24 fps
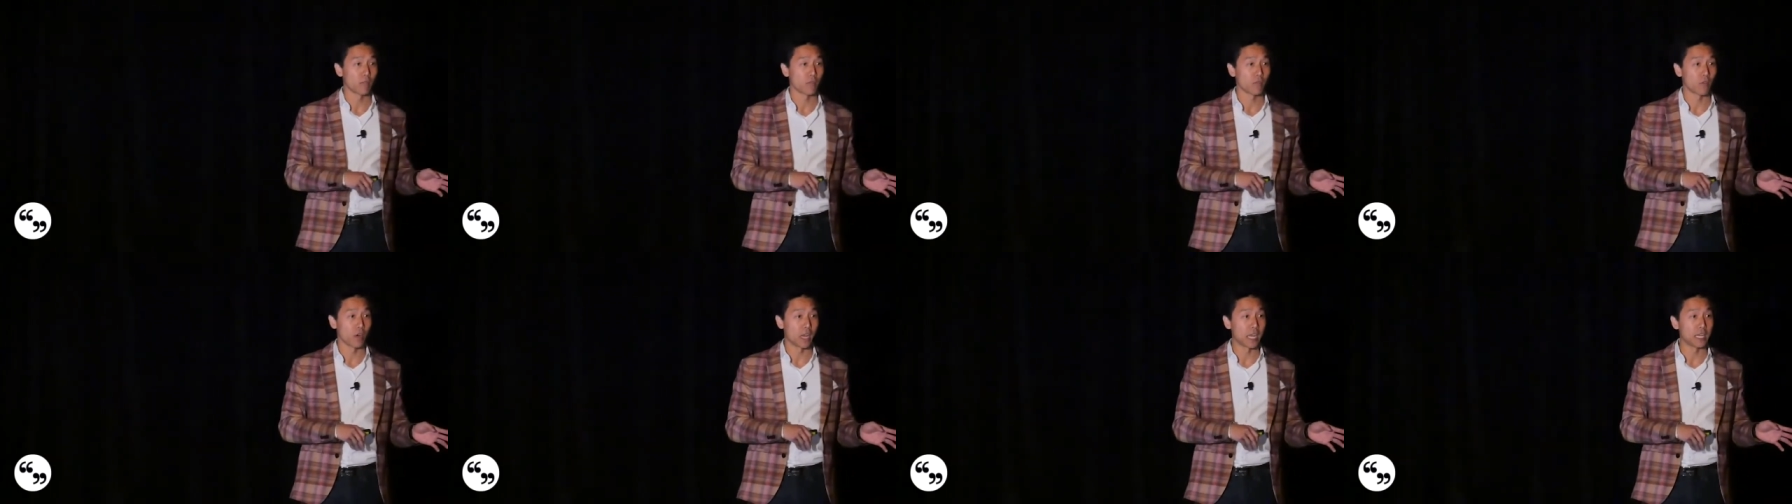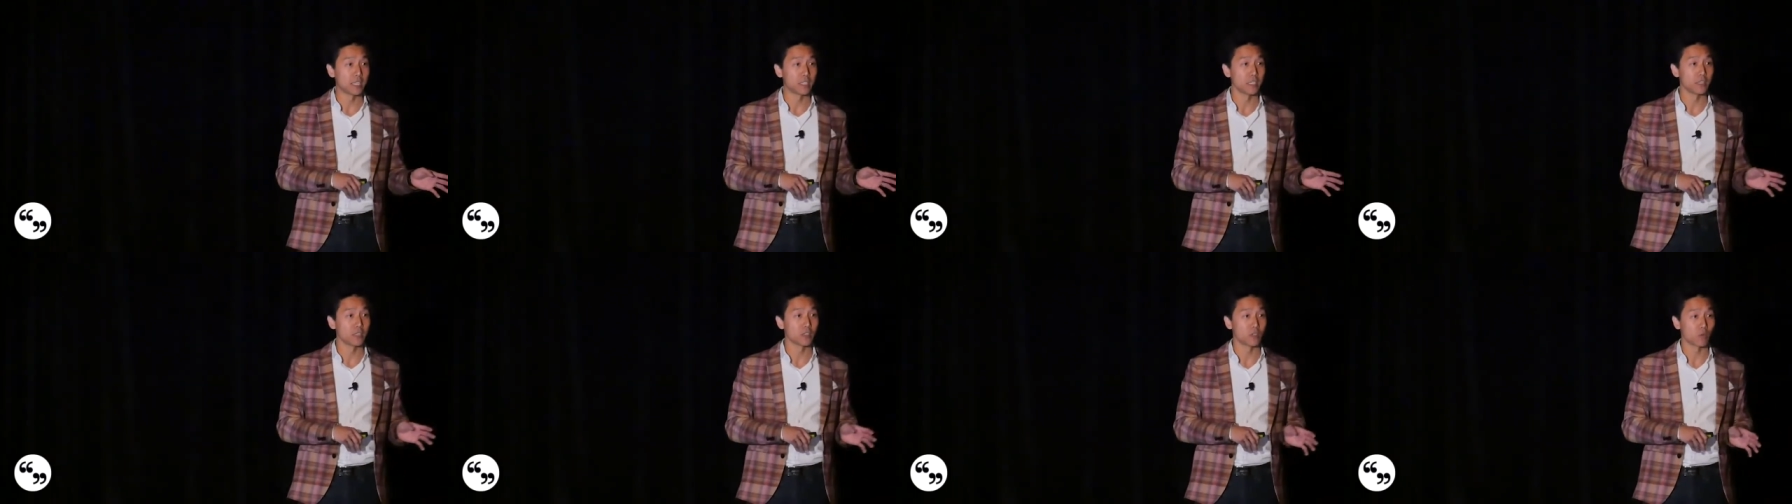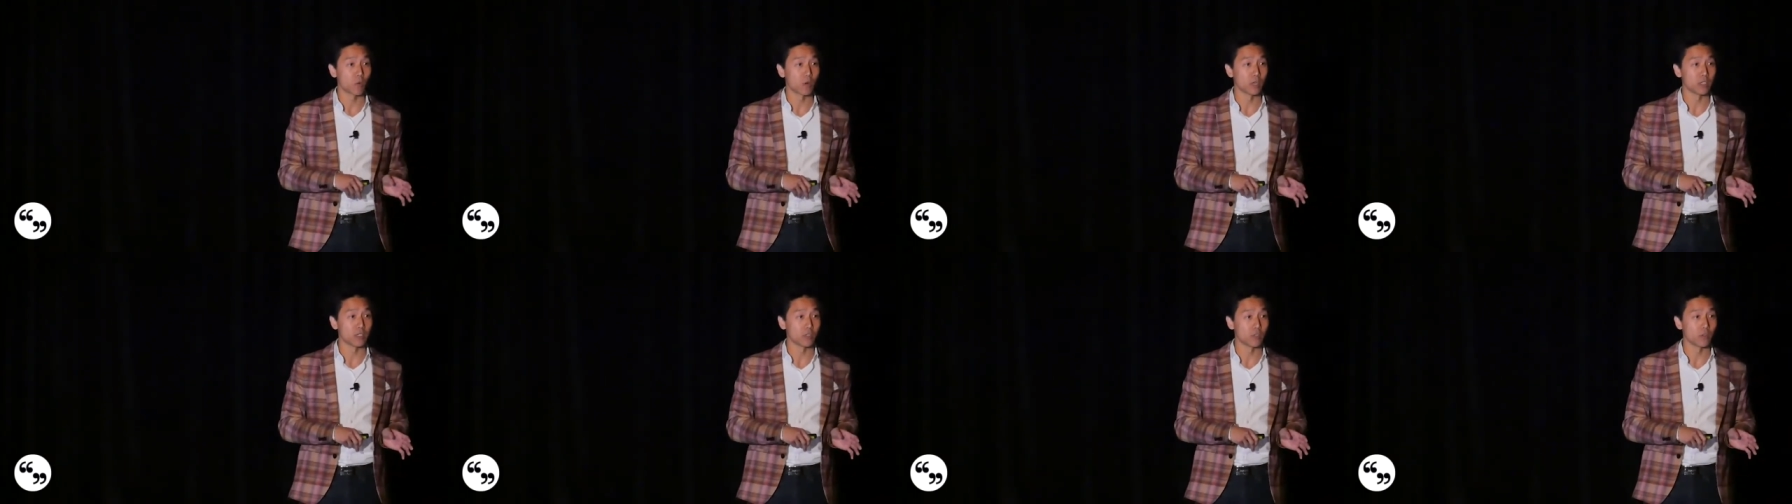for eighteen to
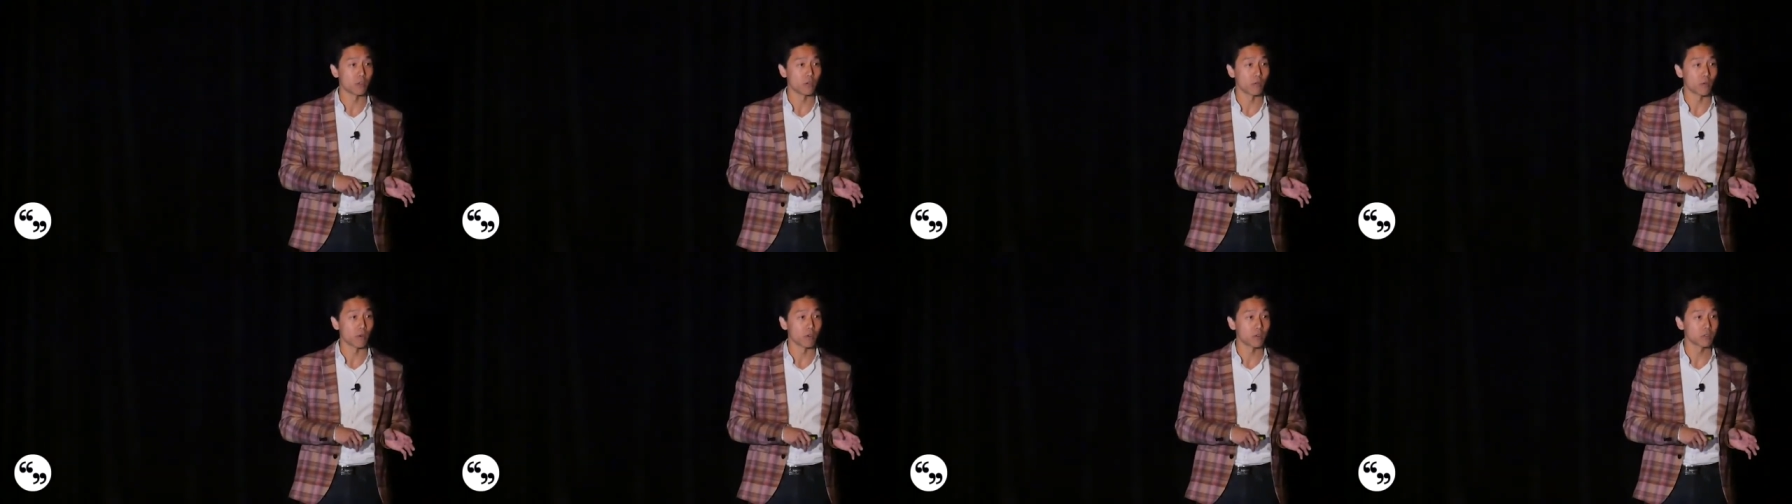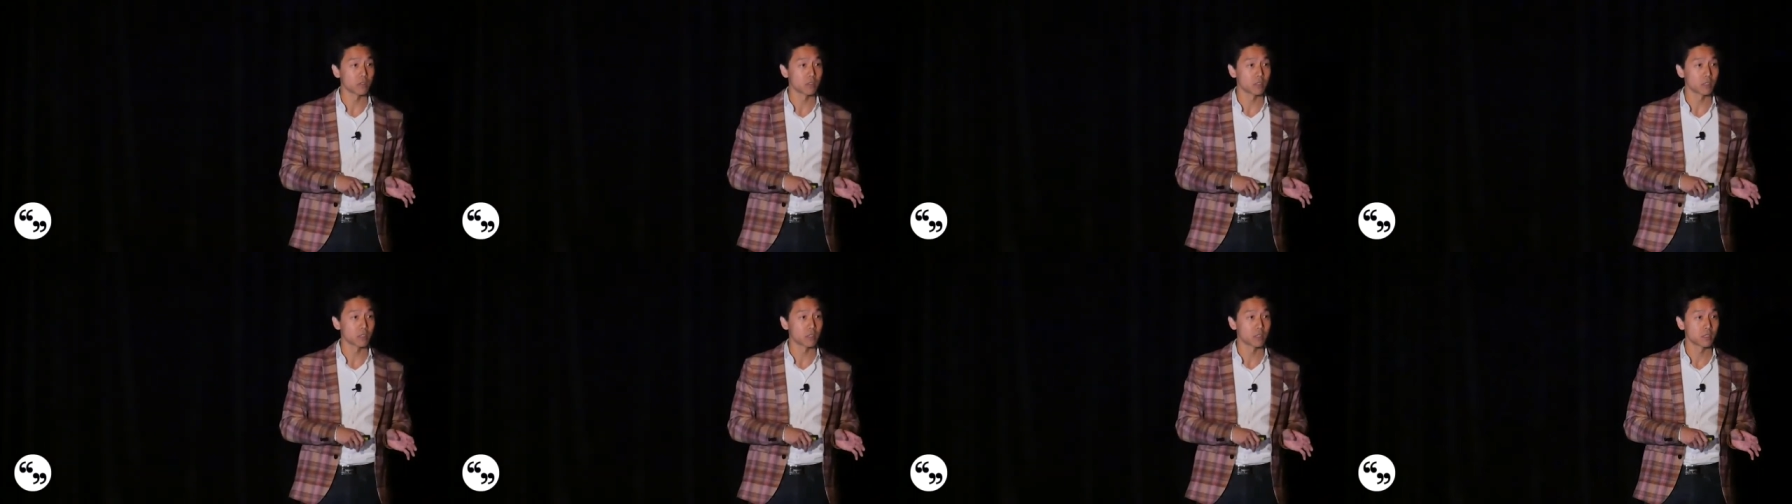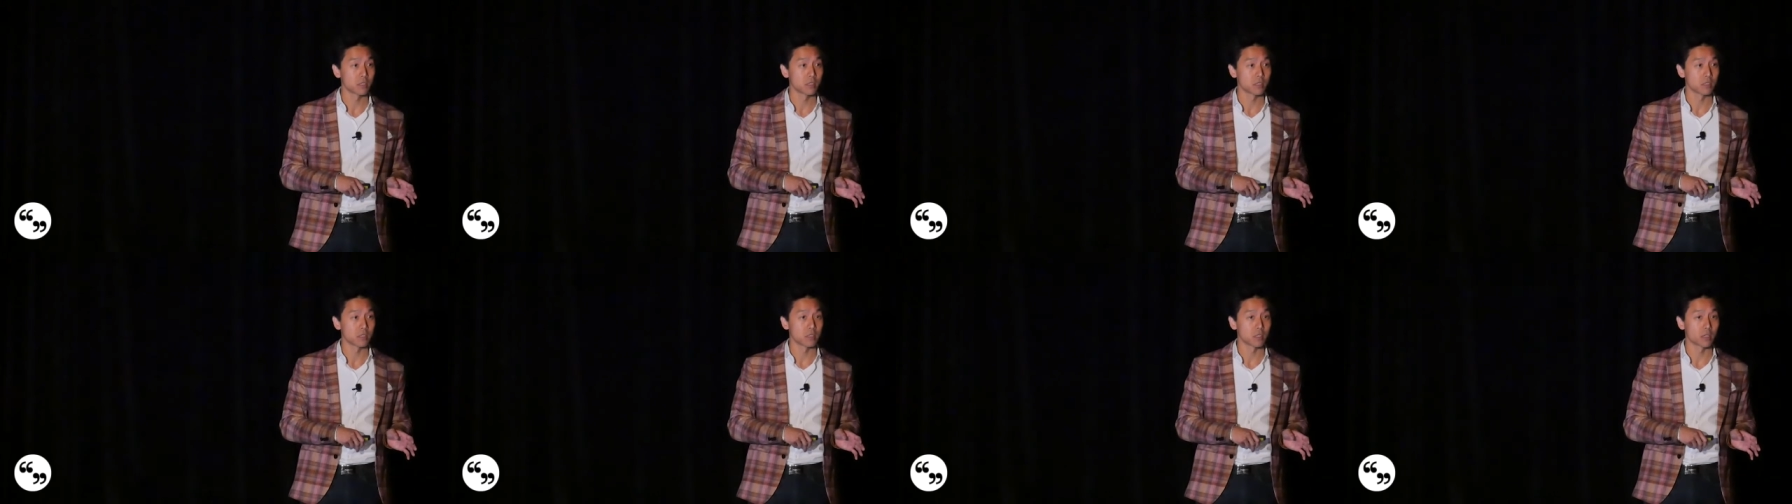twenty-two year olds.
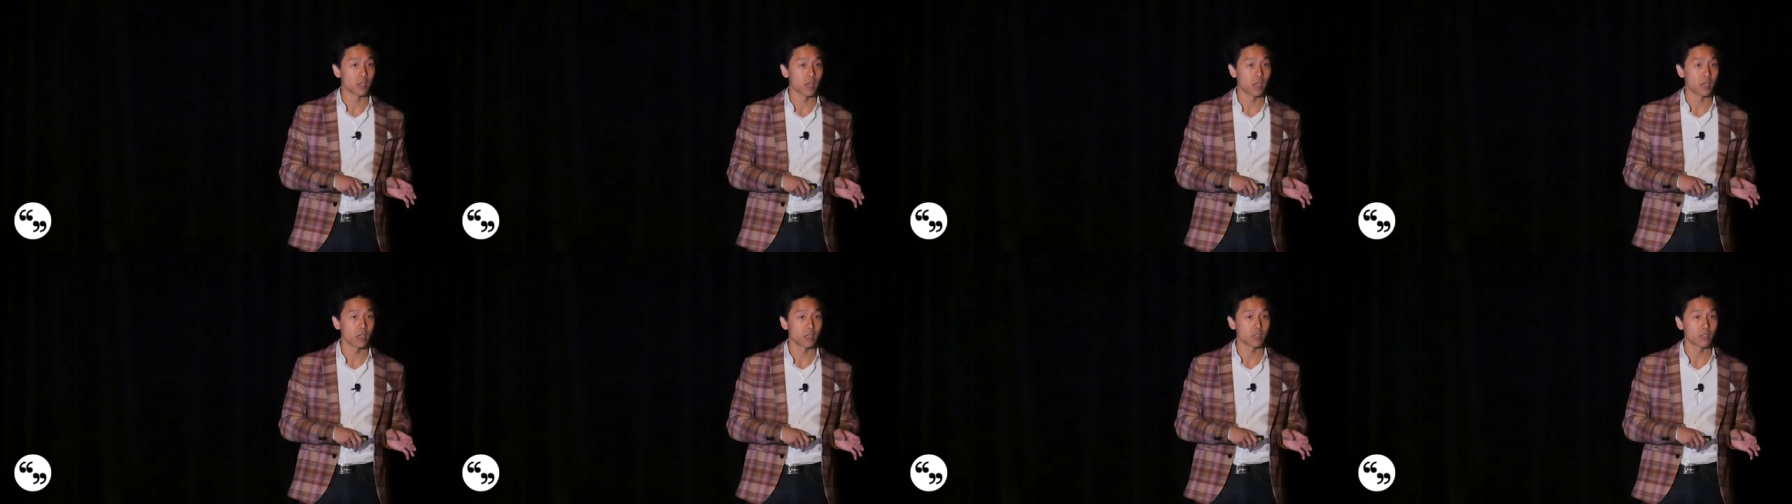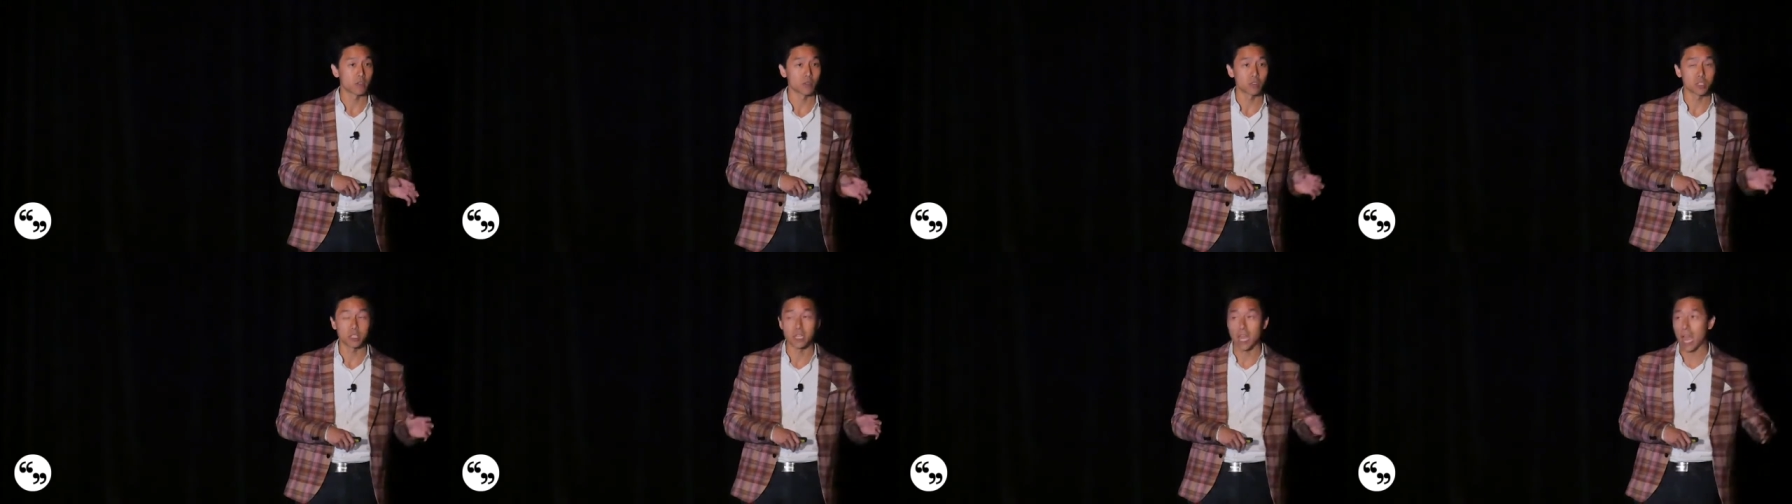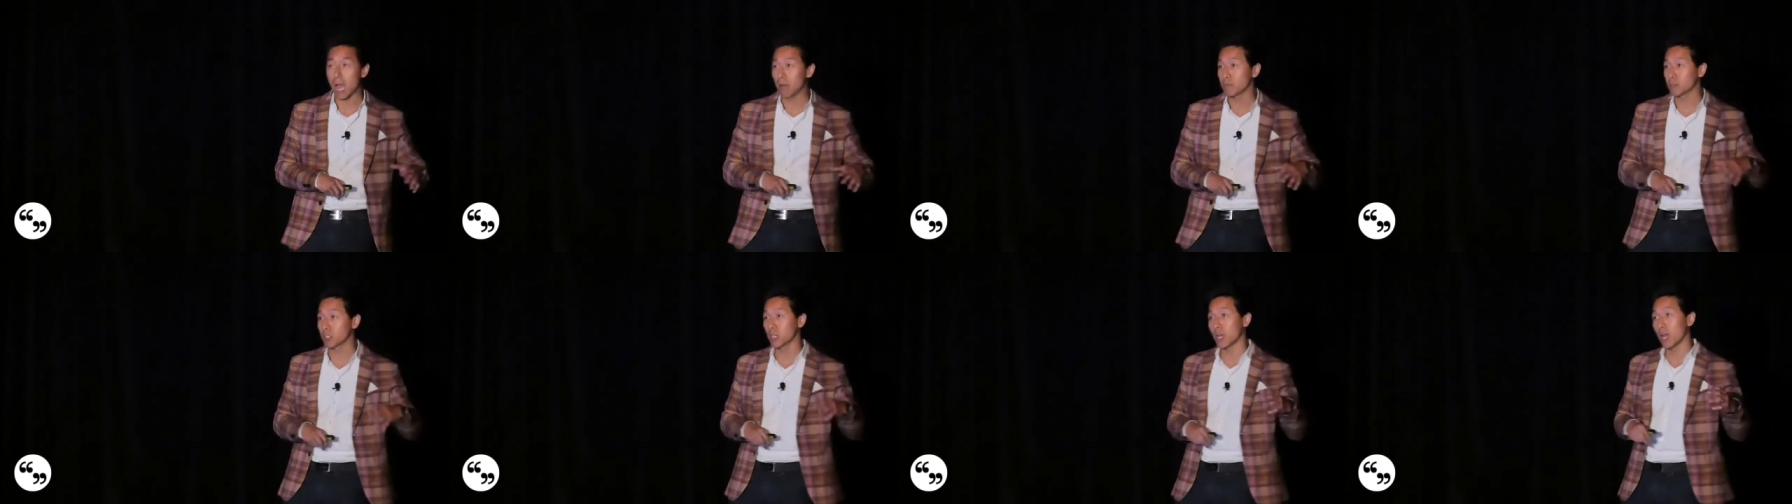Okay, so
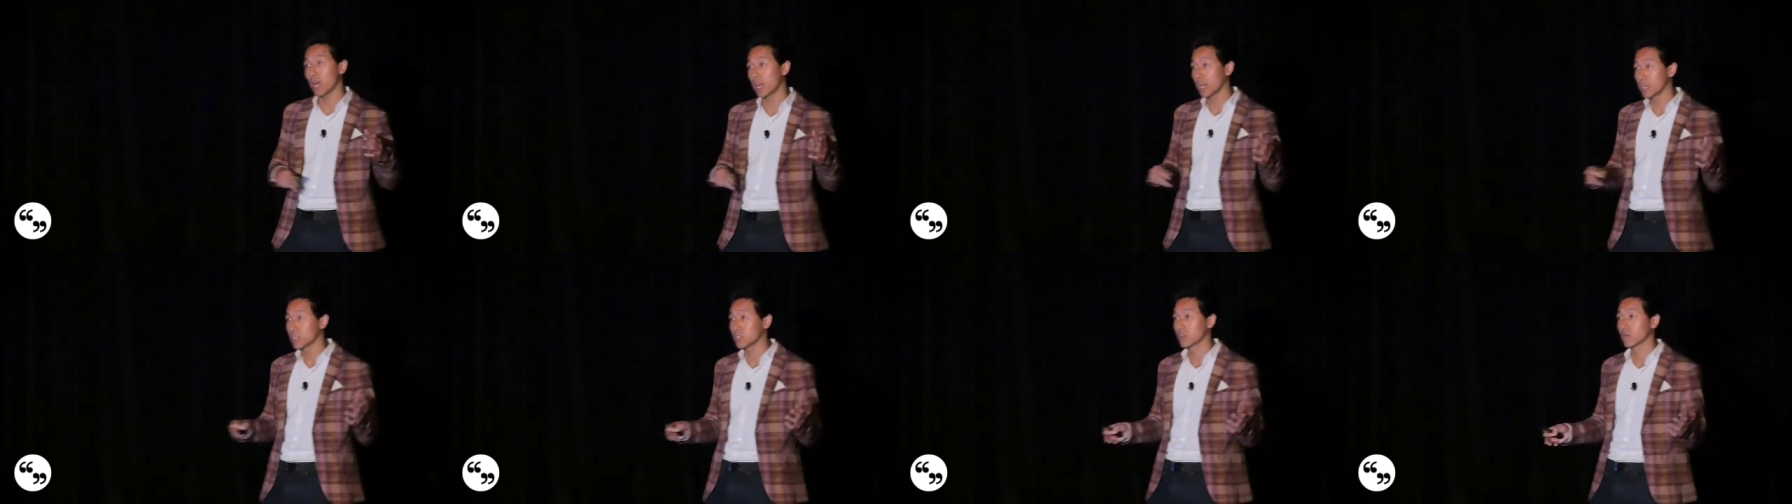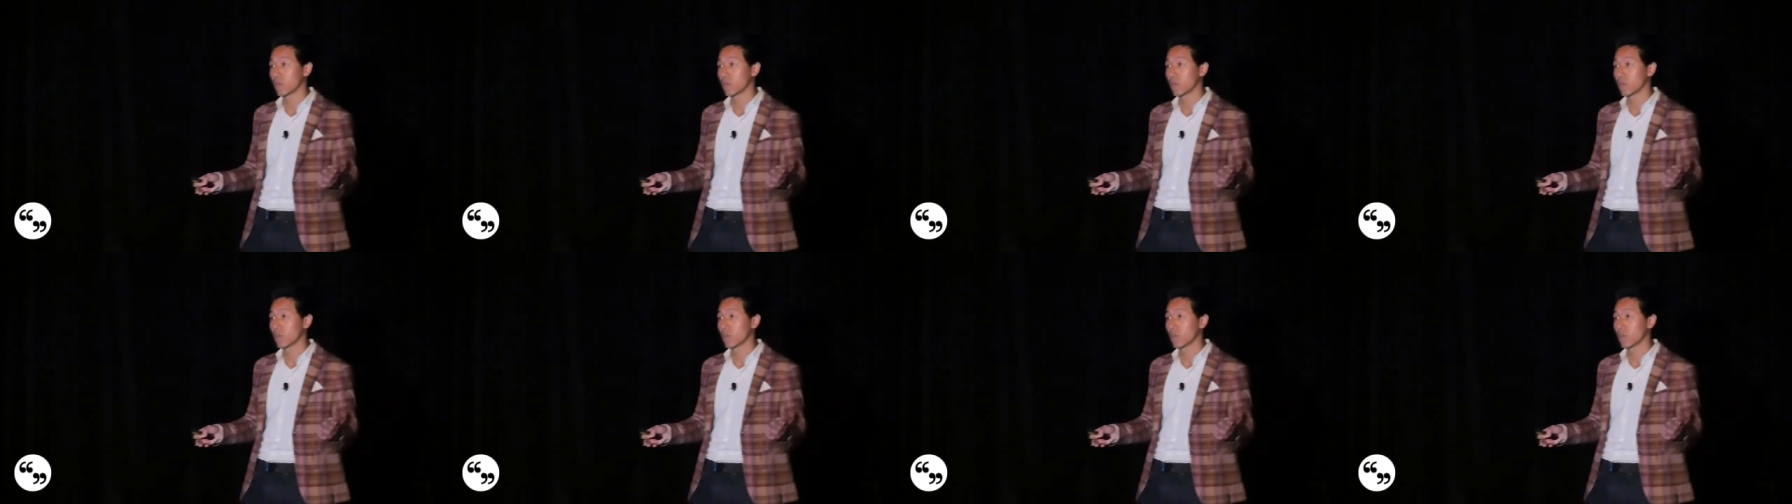Snapchat is